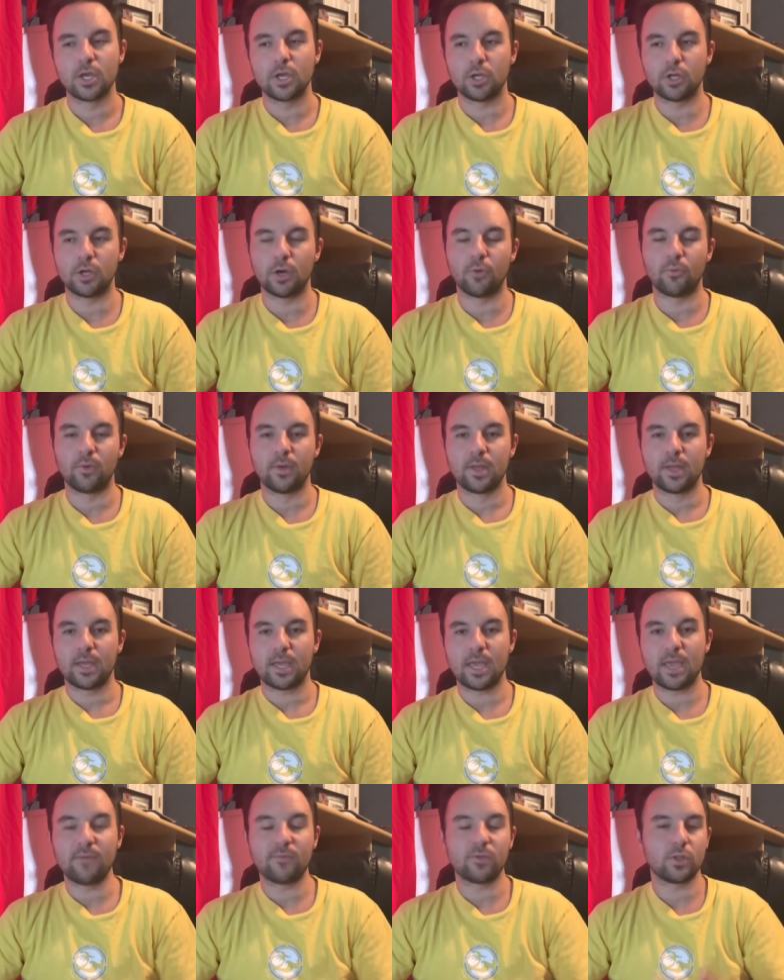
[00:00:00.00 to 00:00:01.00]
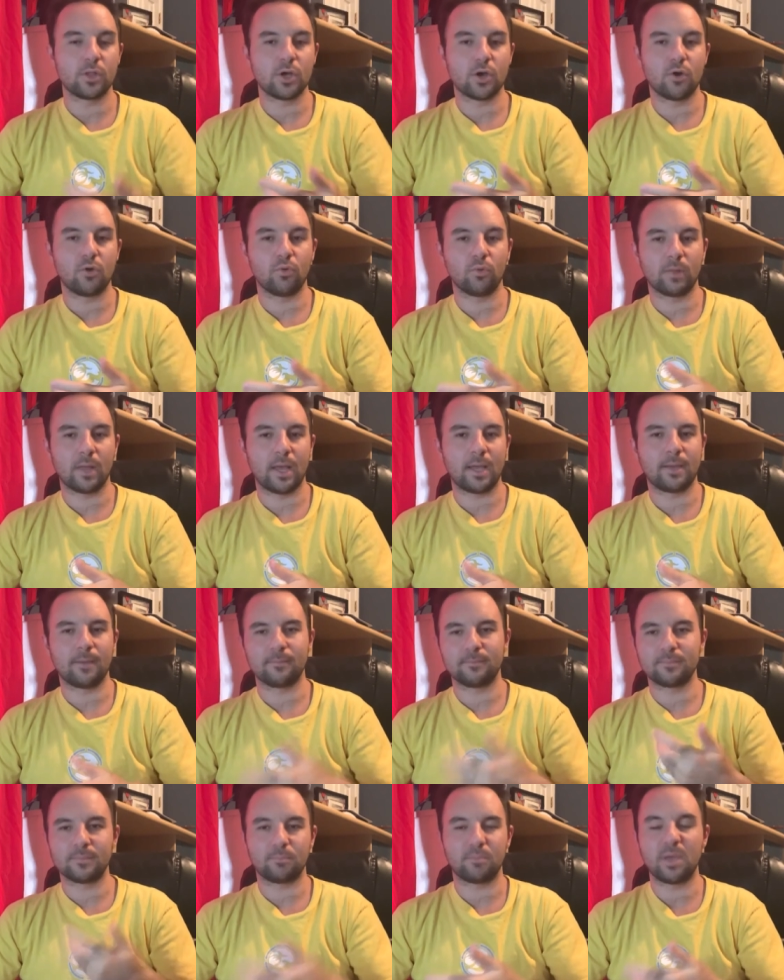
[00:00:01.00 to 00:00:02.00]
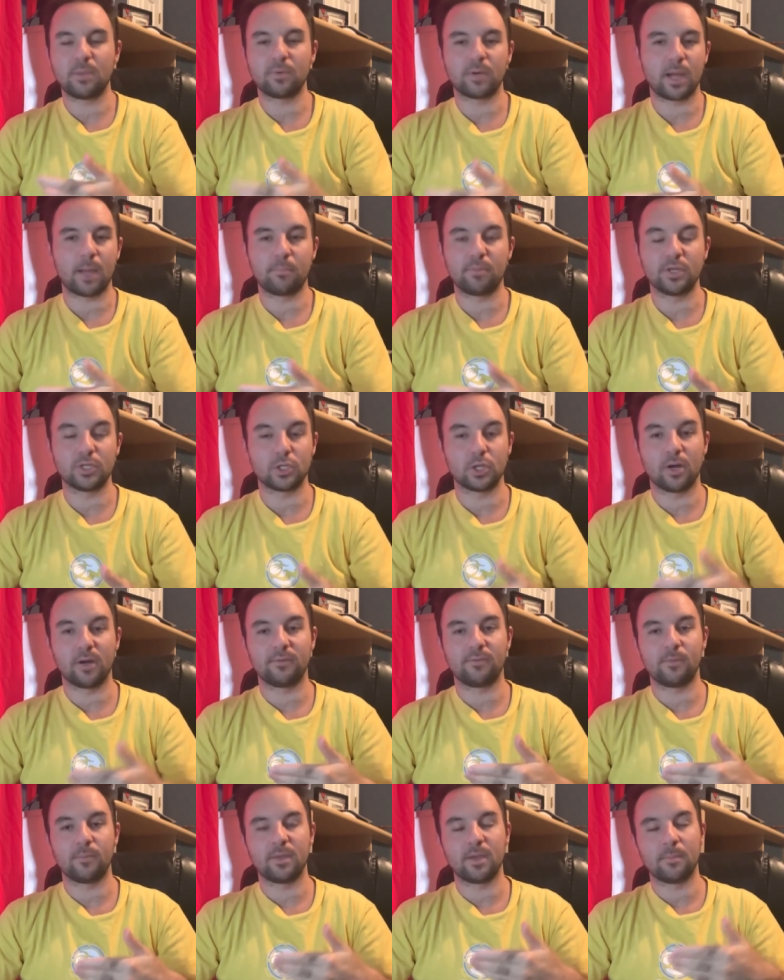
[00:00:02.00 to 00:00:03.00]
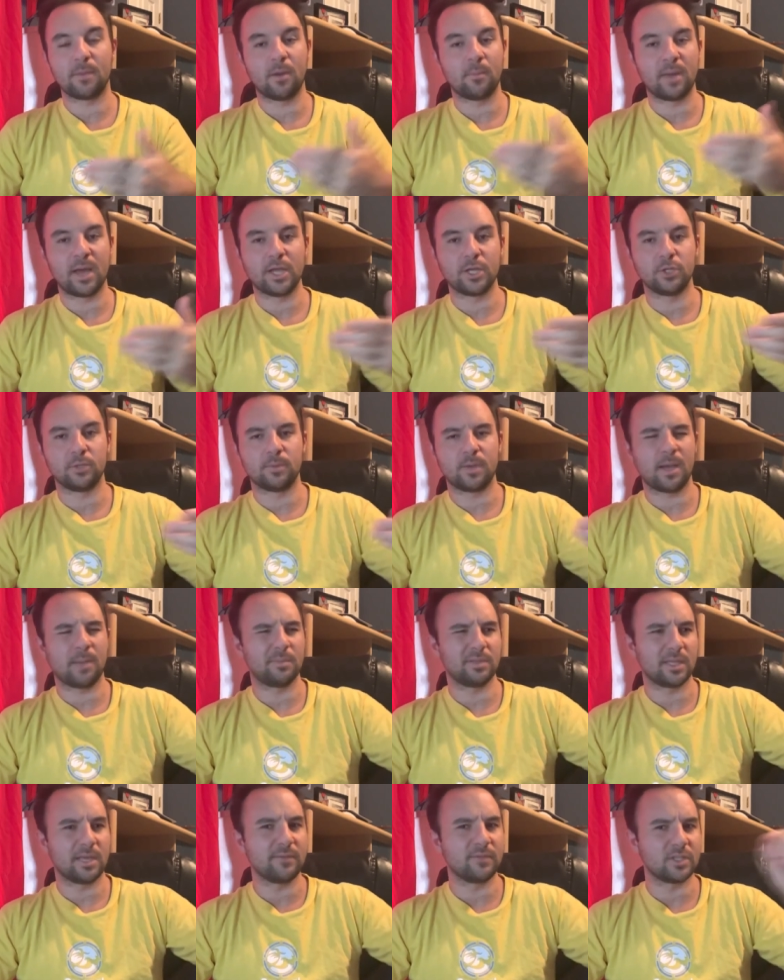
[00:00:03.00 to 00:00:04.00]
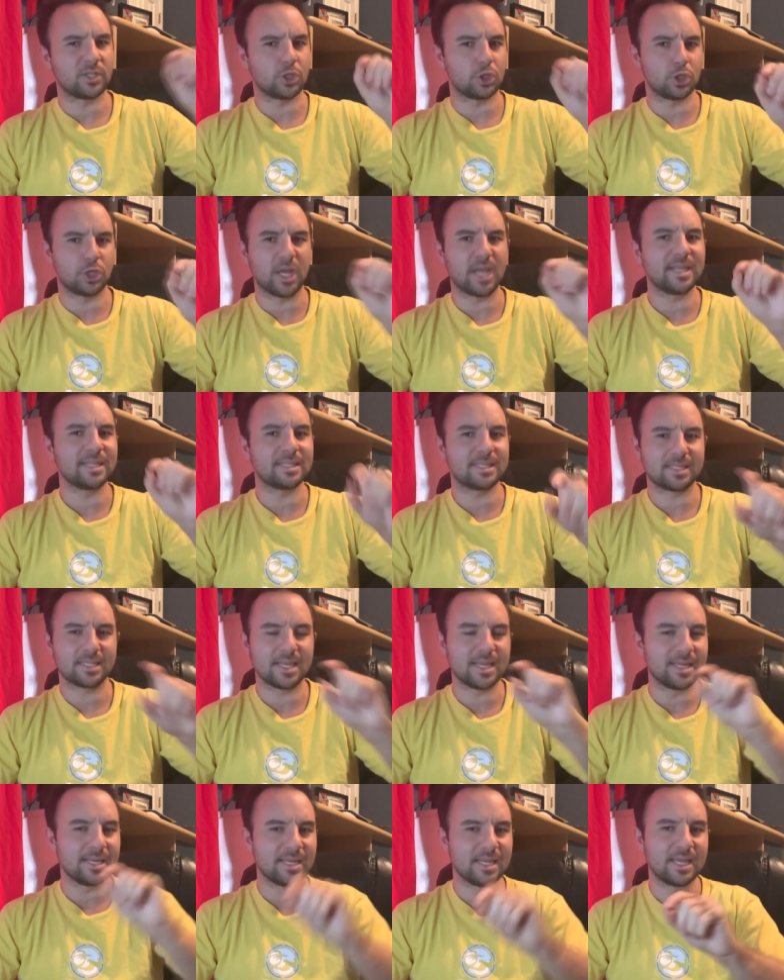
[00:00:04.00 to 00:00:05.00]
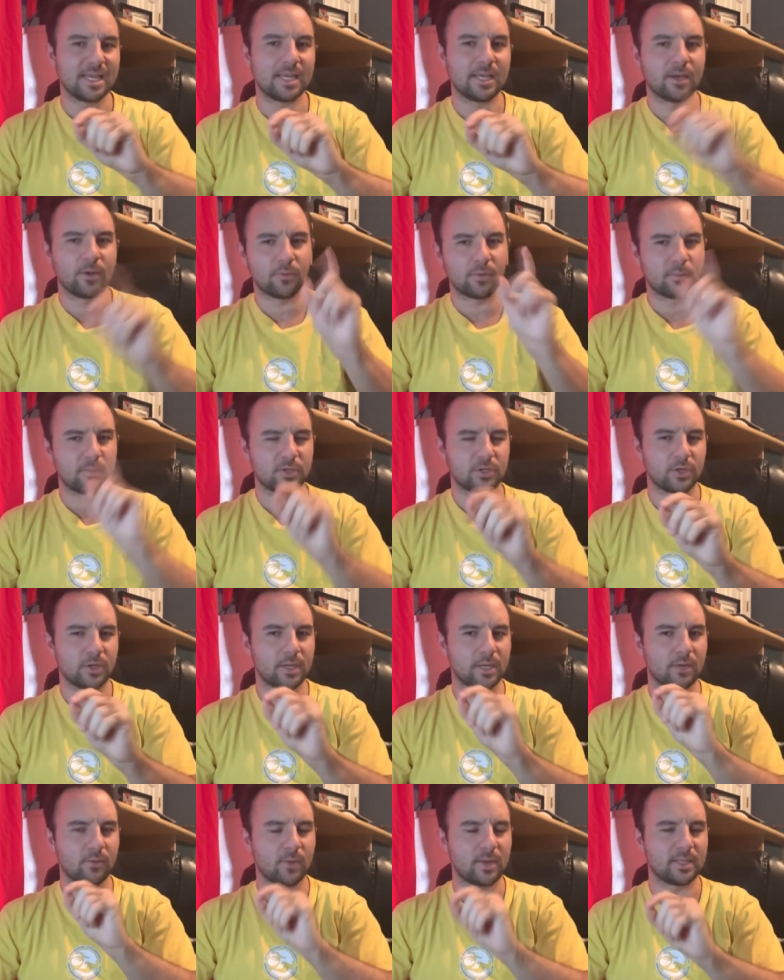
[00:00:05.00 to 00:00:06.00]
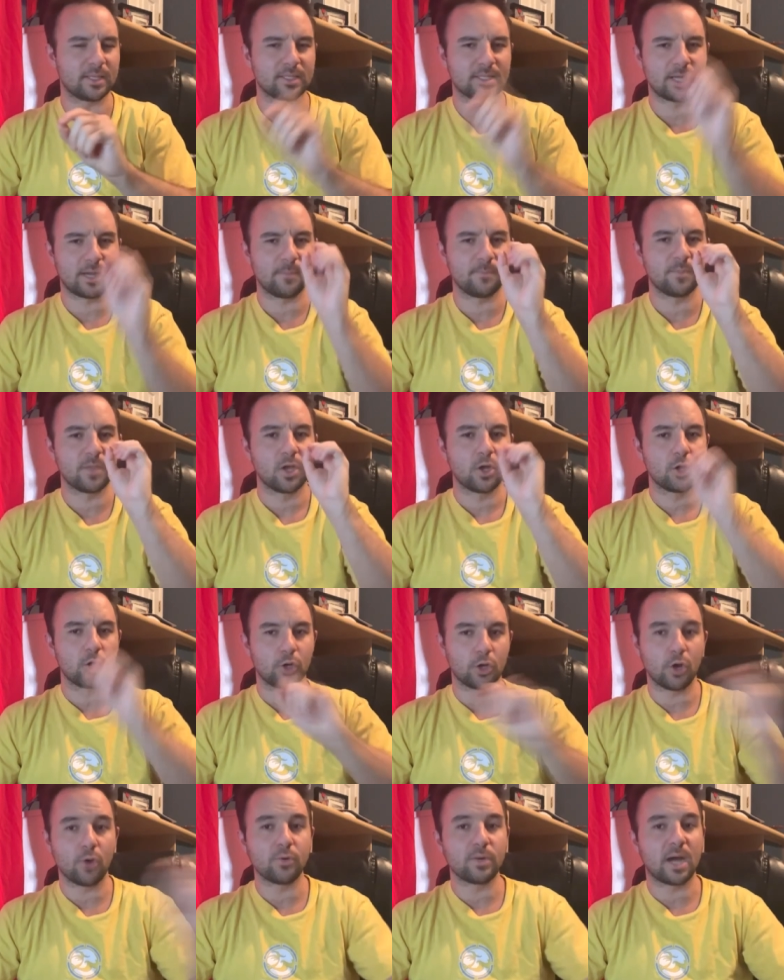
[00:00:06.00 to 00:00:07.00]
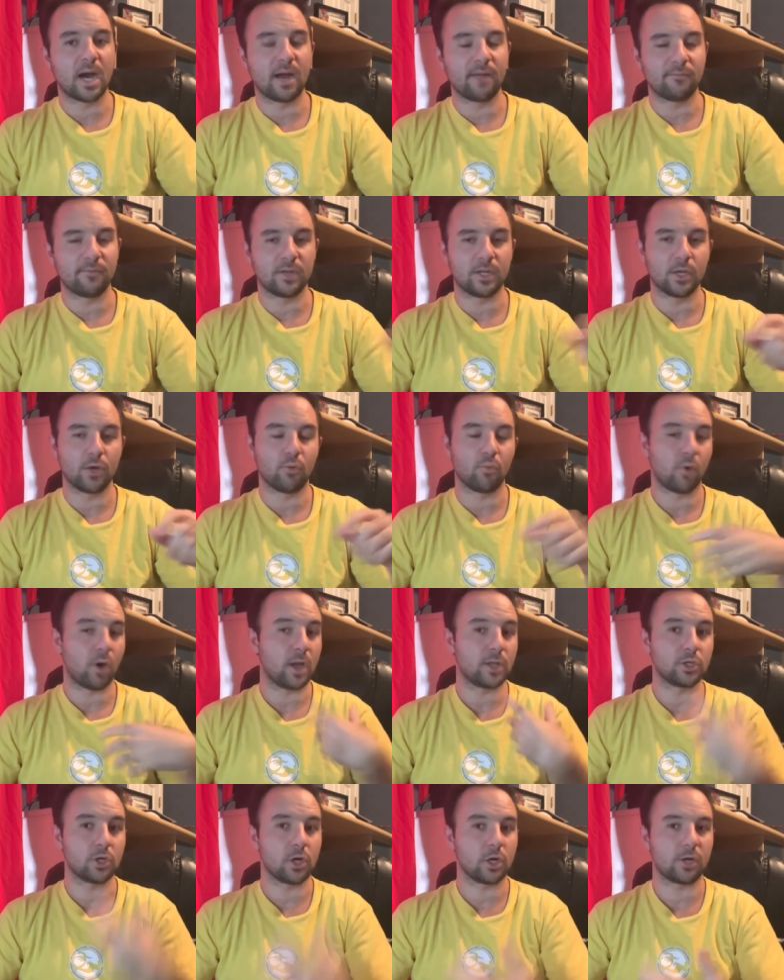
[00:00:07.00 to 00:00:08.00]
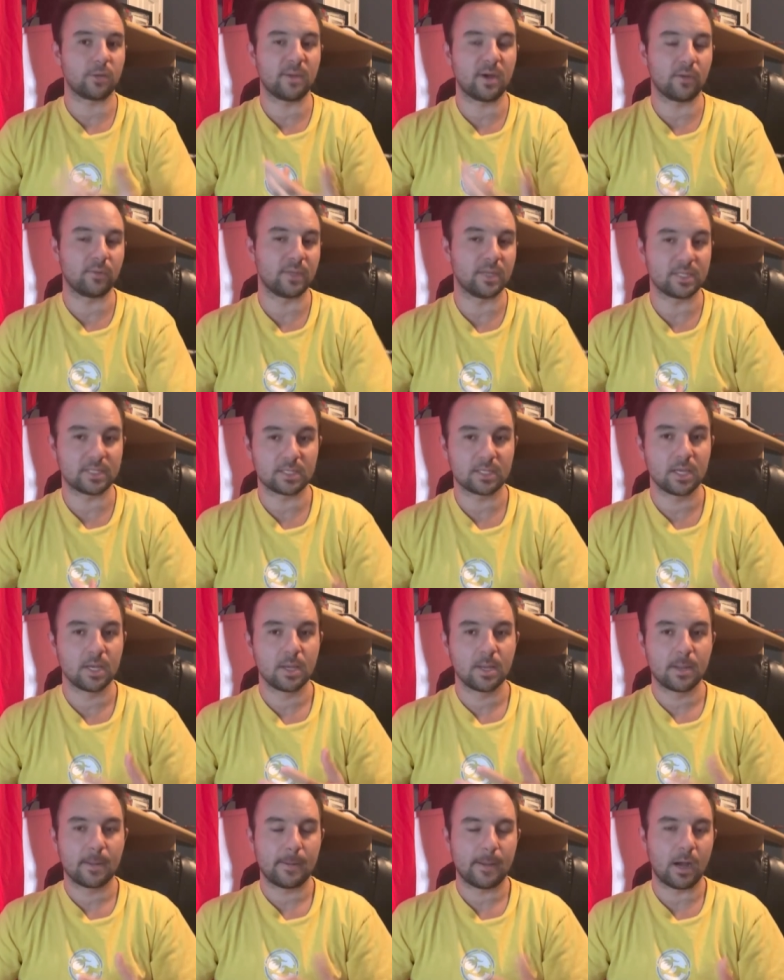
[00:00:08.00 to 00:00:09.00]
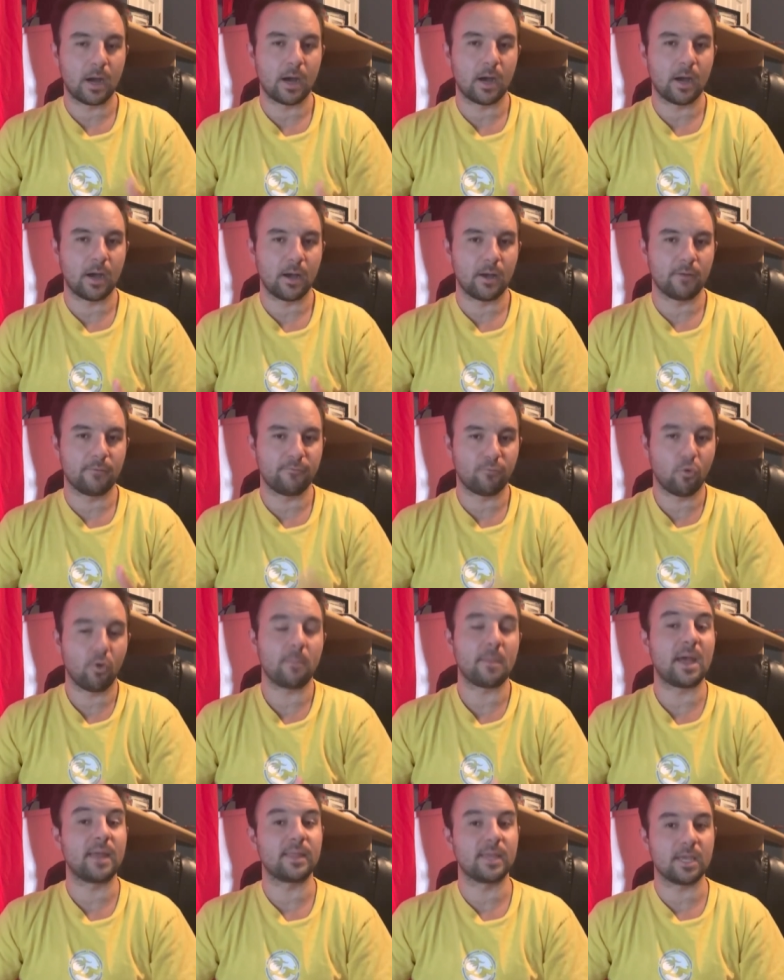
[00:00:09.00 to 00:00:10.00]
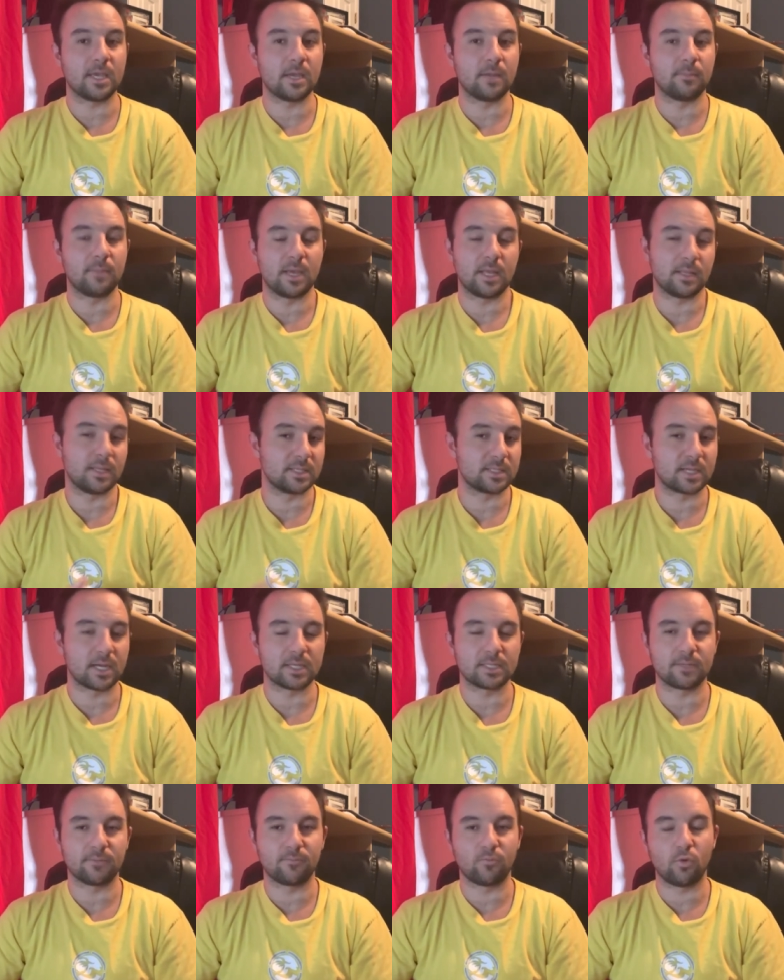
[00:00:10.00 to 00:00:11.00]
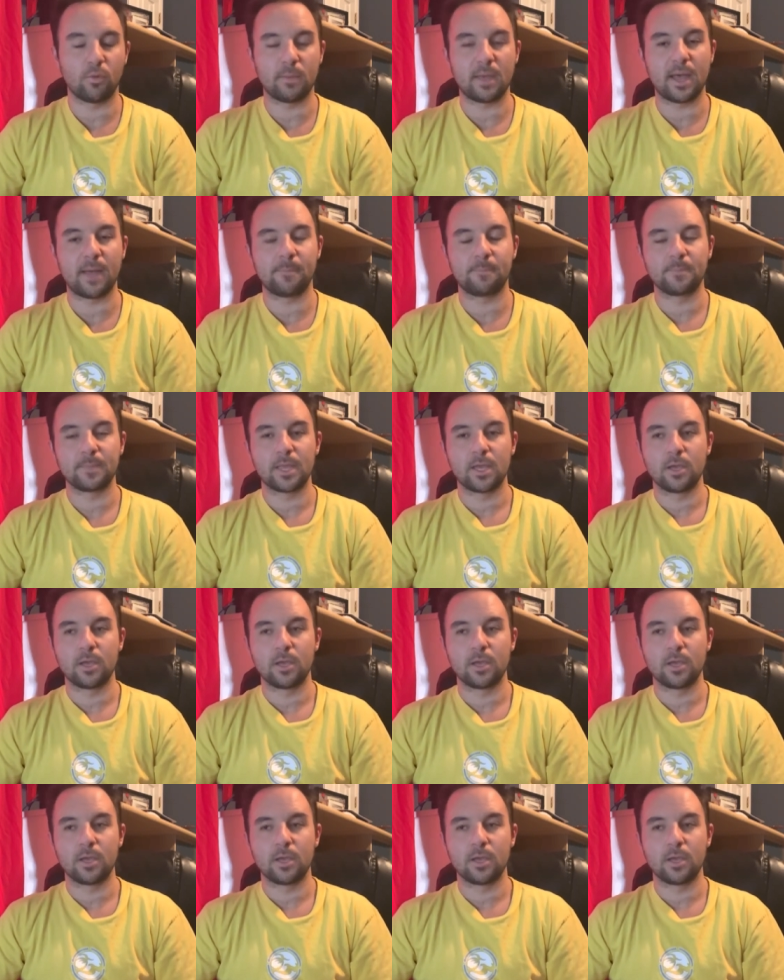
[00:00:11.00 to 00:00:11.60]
You know, even though like people got pissed off at me about my, I believe it's JCD. I want to make sure I get it right this time. Godot video where I talked about this uh, format that he had made, this custom format